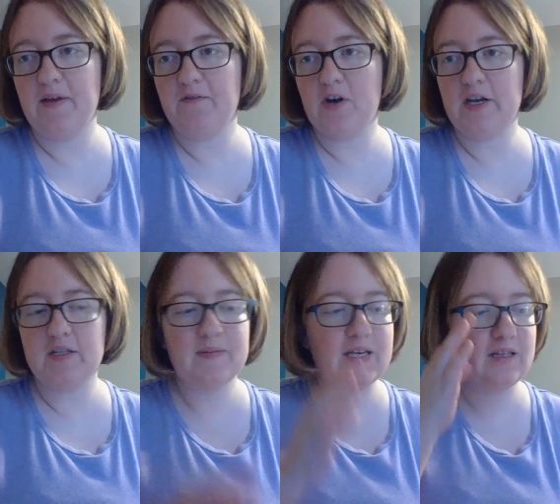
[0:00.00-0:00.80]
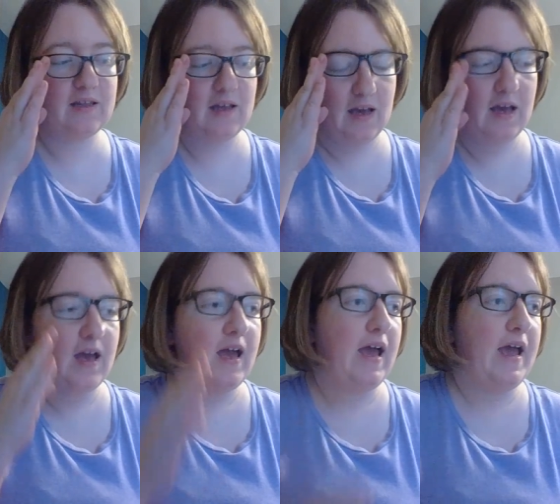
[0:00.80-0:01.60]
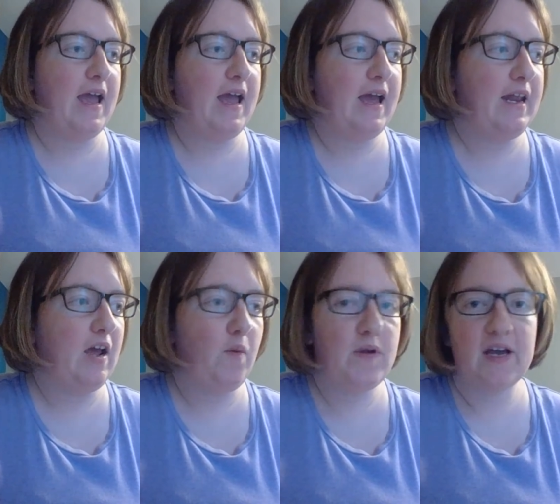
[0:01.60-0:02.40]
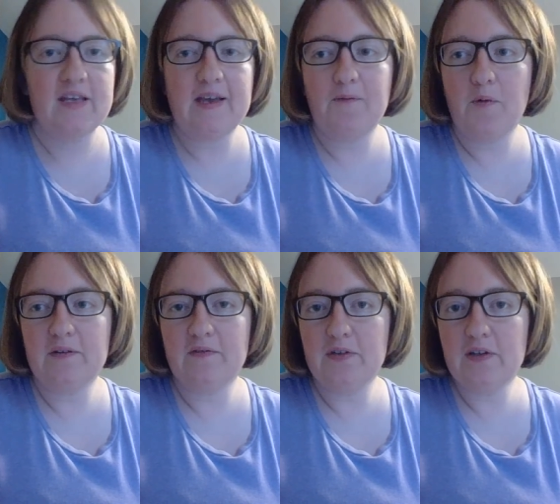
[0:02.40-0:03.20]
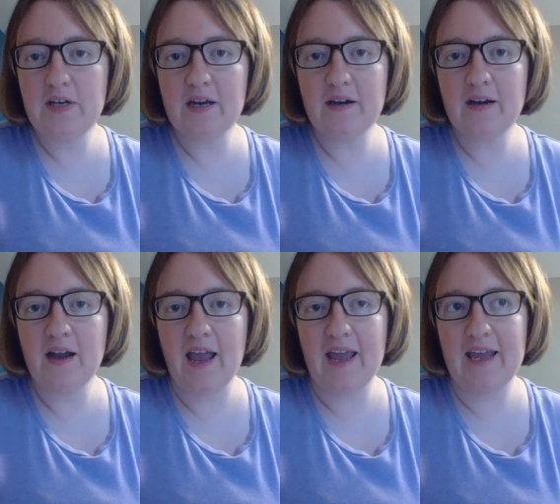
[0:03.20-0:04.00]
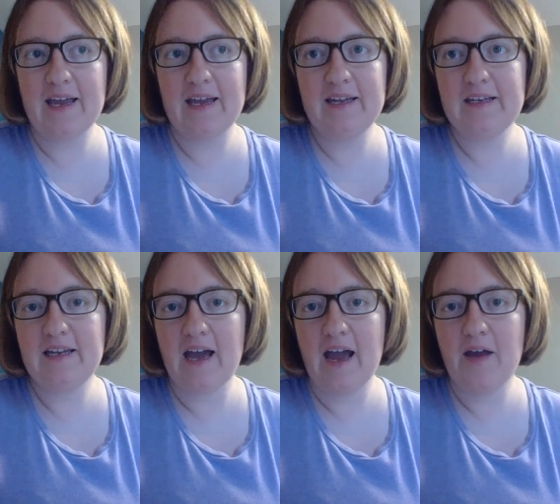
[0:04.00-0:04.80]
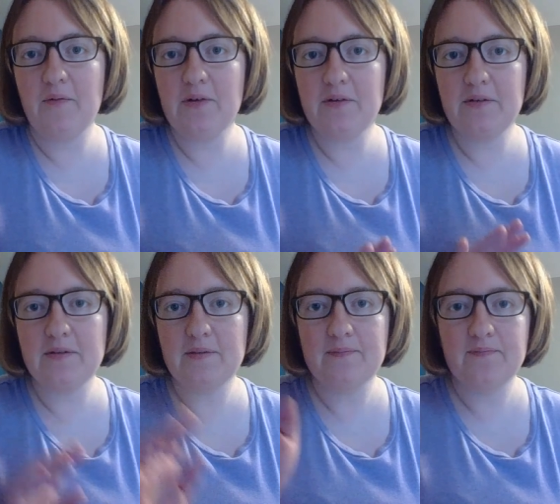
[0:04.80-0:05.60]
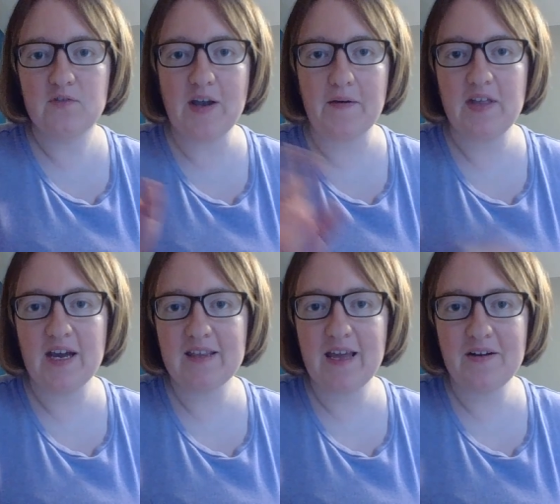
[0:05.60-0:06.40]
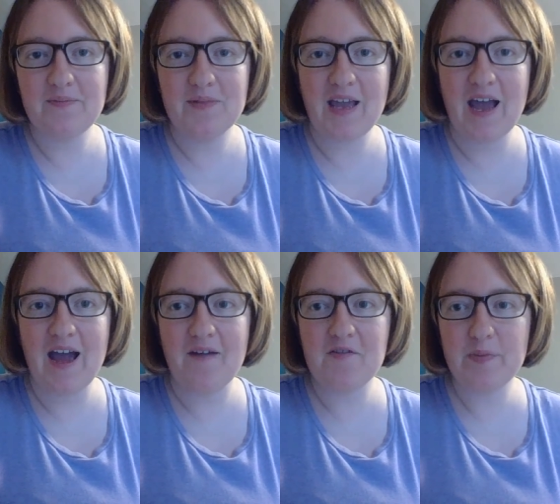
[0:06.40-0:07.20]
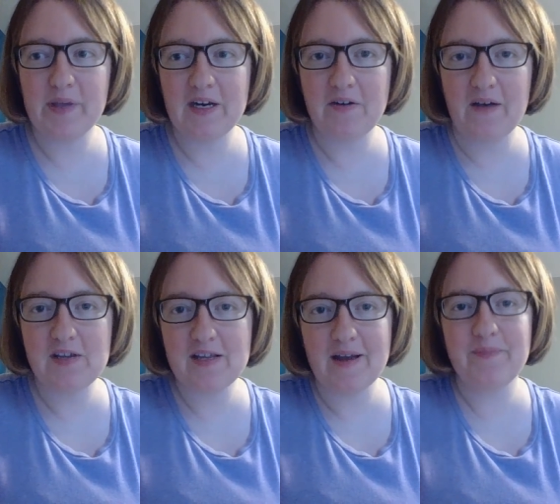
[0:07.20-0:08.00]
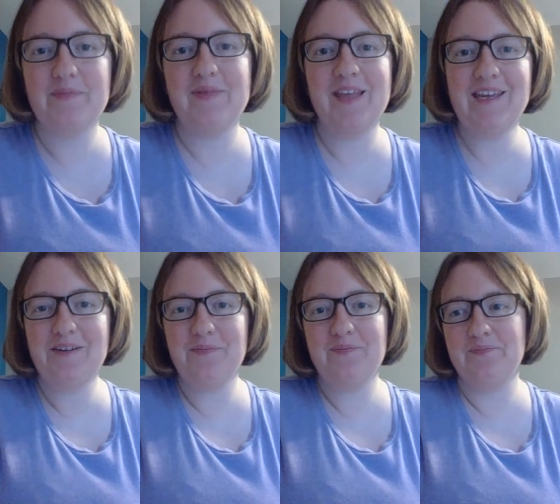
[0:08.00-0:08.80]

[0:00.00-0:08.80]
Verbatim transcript: me for Christmas. And I hope you guys have a wonderful new year. And I will chat with you guys later. Have a splendid crafty time. Thank you.